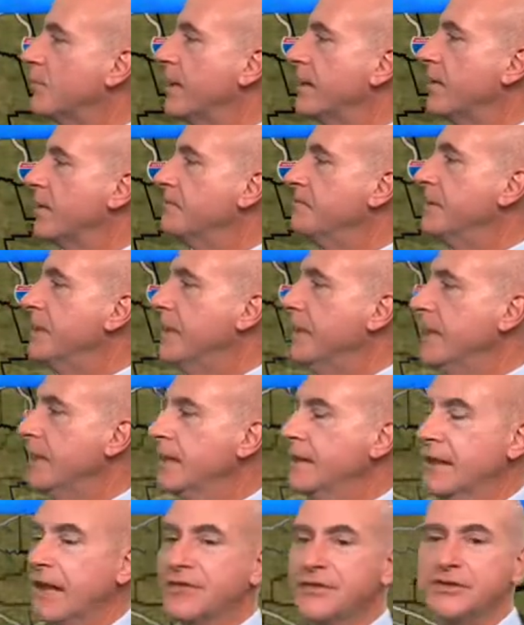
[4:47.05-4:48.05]
radar.
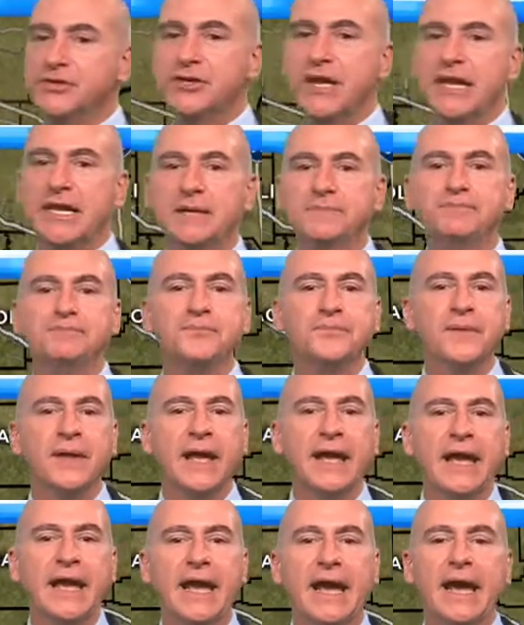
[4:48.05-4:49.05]
Nothing shaking.
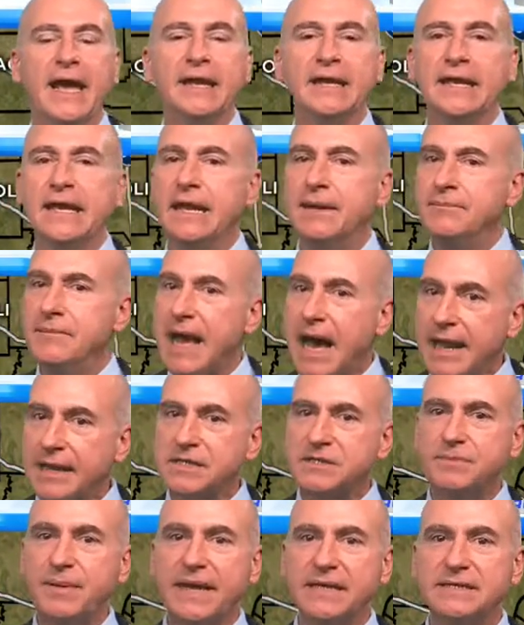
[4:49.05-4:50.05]
And again, I'm not
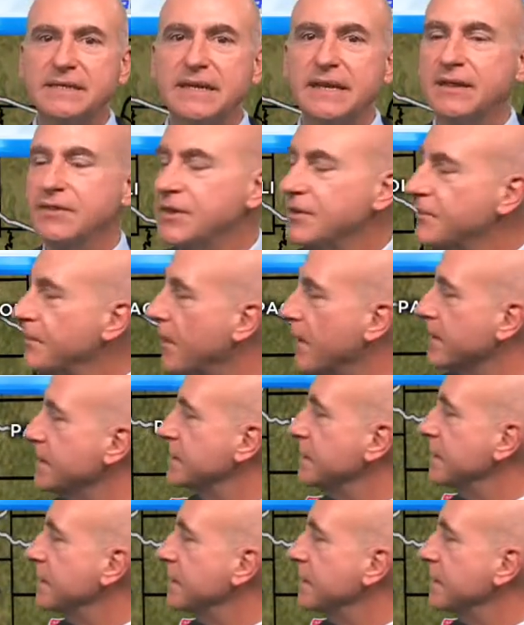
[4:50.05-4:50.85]
expecting anything falling